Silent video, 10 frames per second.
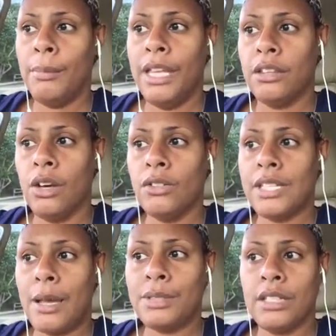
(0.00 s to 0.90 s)
in
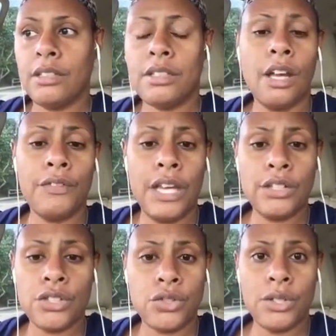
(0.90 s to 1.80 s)
those types of
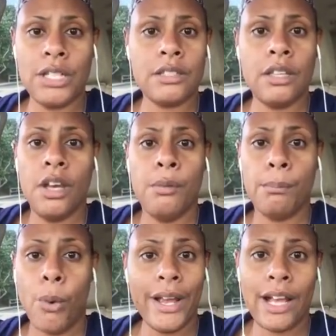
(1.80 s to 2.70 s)
industries
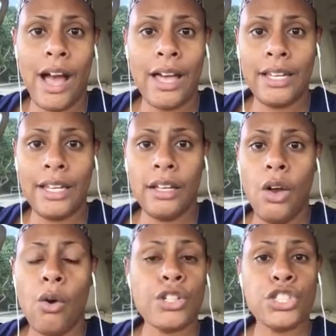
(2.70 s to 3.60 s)
boycotting
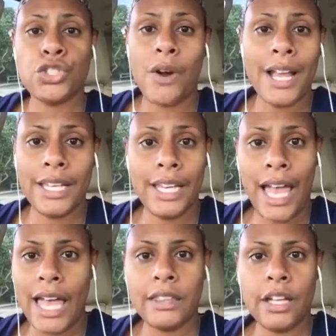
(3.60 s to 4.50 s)
or
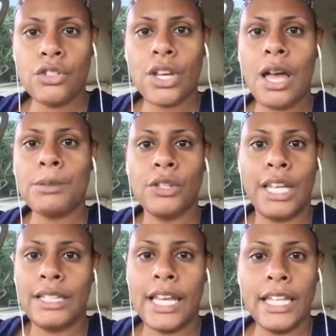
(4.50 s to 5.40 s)
striking at their jobs so
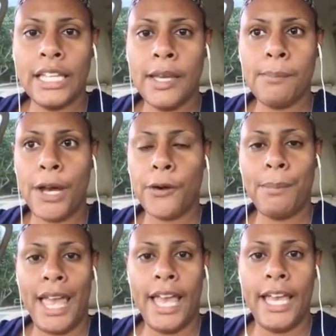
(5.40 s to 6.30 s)
that they can get better
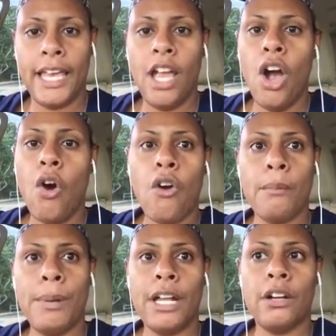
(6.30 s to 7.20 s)
pay
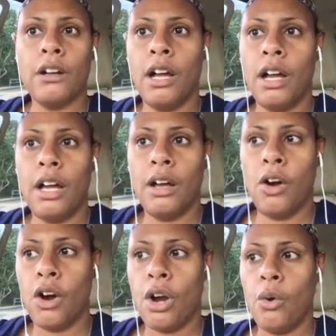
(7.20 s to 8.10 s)
or better
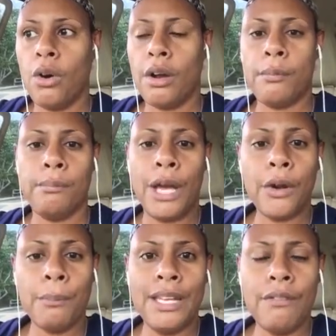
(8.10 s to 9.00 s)
or
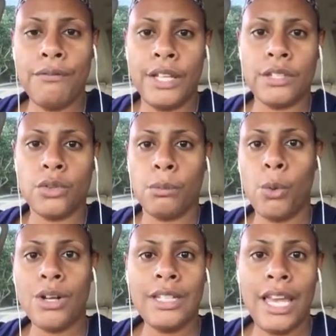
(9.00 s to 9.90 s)
better benefits or
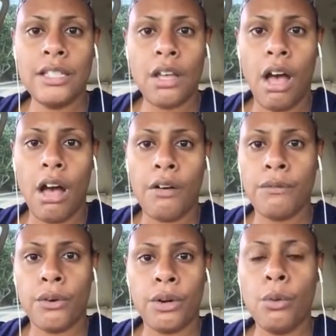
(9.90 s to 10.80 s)
more days
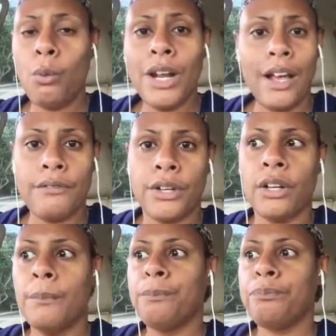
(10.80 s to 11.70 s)
off or
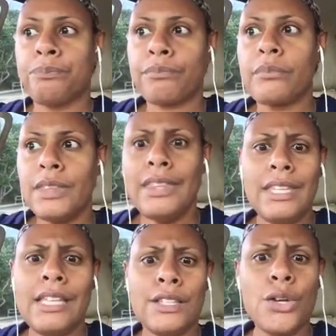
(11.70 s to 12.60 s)
whatever.
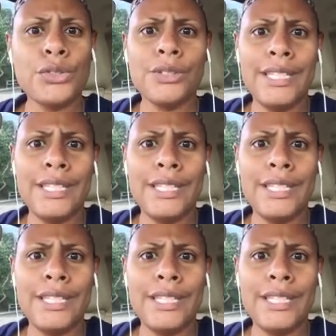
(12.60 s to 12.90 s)
Those are